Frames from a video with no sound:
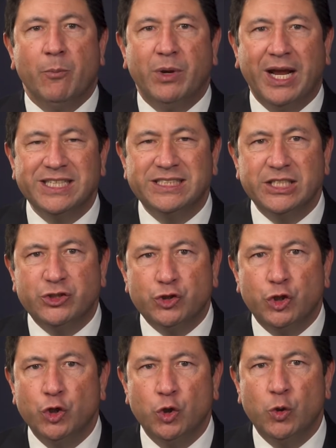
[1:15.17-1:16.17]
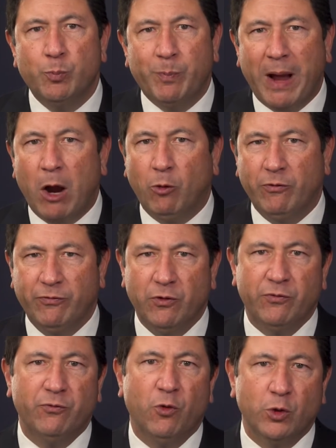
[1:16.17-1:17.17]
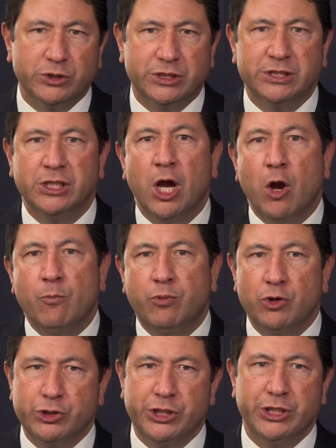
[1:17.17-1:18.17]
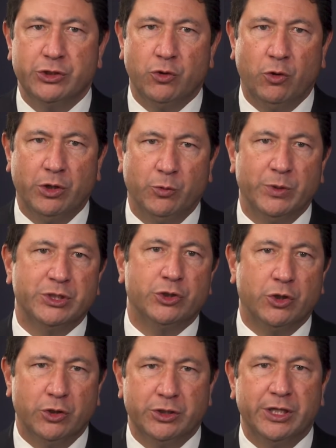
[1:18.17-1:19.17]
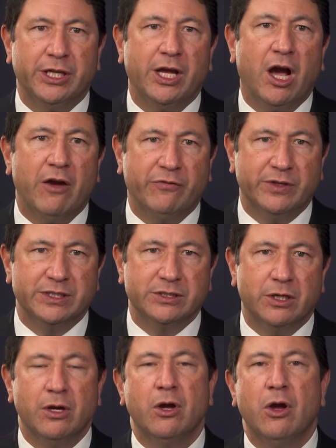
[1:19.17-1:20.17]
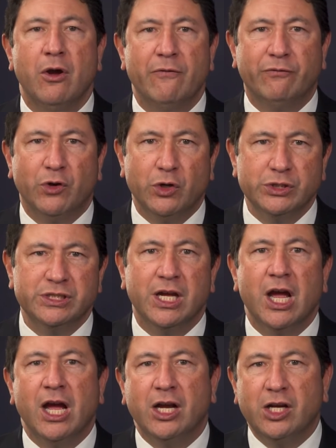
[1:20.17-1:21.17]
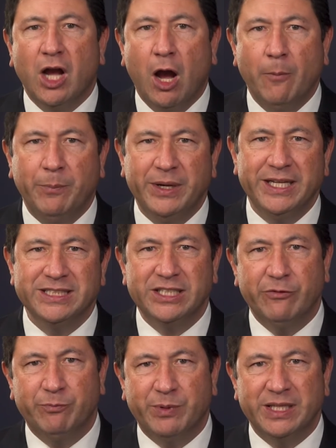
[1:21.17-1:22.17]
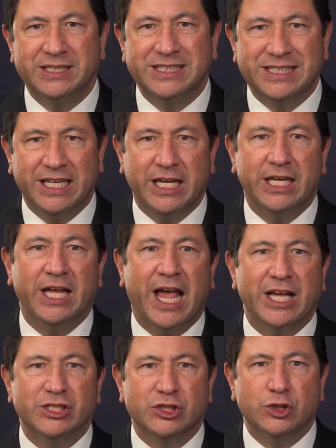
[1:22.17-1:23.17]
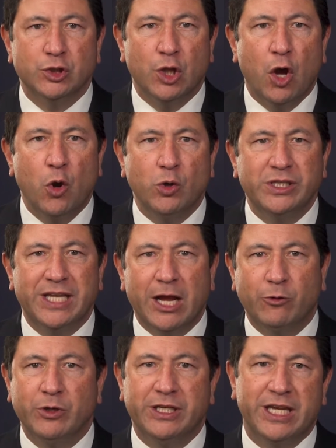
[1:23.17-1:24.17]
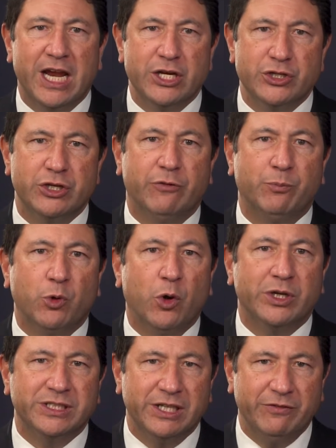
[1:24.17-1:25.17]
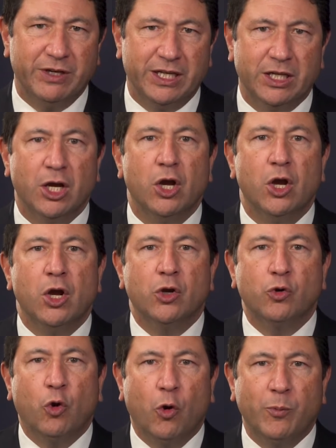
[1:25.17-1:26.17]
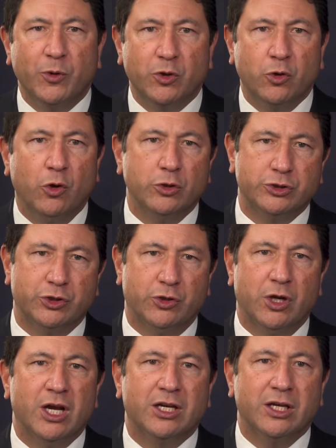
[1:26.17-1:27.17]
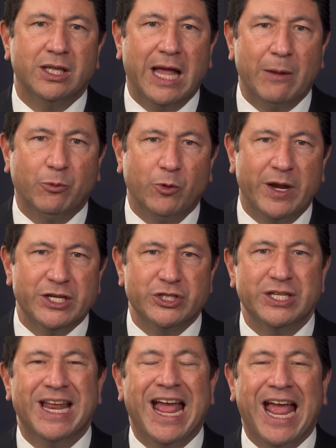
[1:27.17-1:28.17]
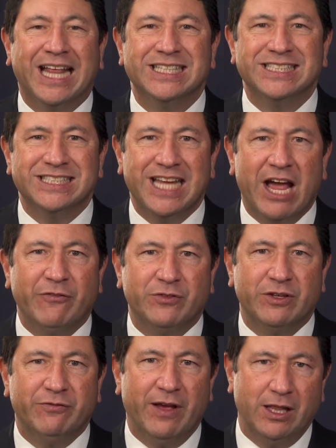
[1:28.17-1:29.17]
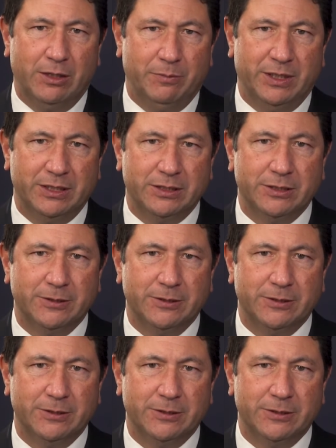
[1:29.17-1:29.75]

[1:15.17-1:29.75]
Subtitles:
but I see 2 powerful forces pushing toward a return to the office. First, companies have been seeing a slow degradation of productivity, corporate culture, collaboration, and staff development.